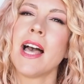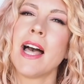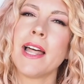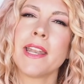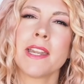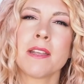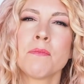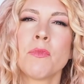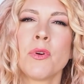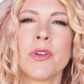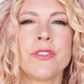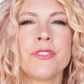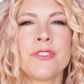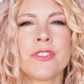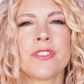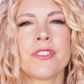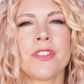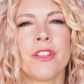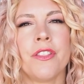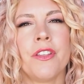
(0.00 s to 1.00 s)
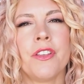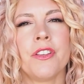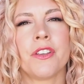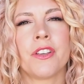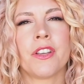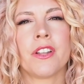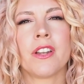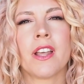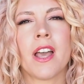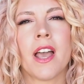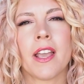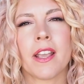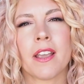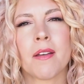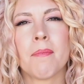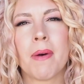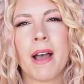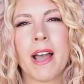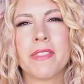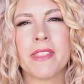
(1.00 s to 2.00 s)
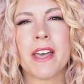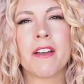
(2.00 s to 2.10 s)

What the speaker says: adding moisture so that you can combine